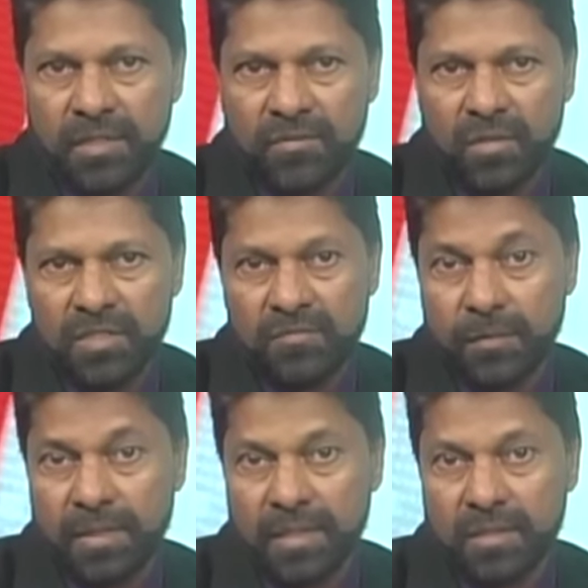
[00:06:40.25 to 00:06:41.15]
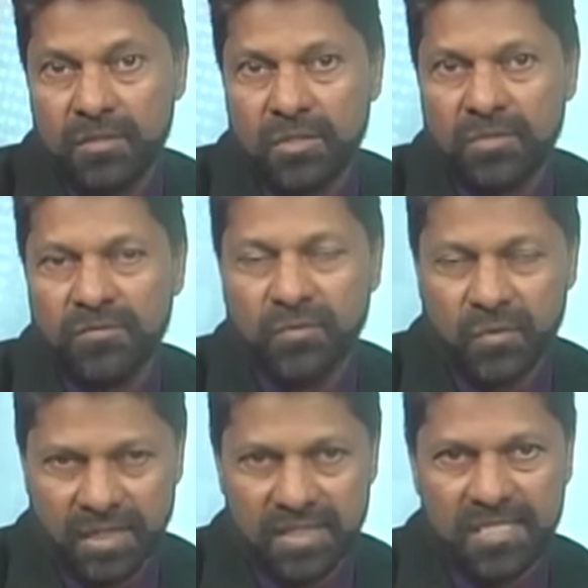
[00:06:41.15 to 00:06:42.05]
Awards will be announced on
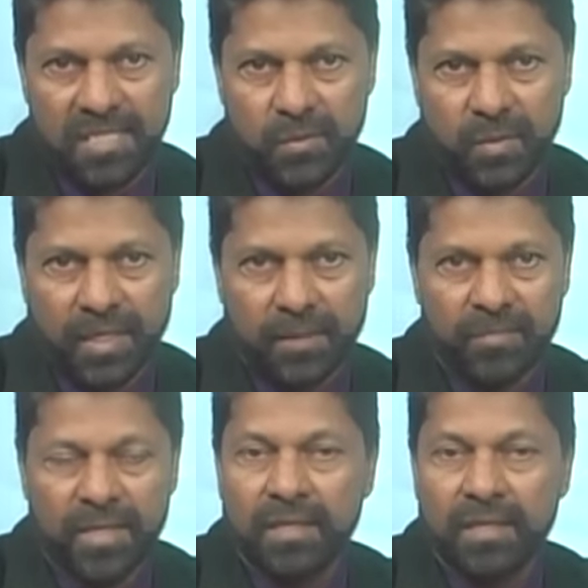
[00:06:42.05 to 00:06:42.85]
14 January.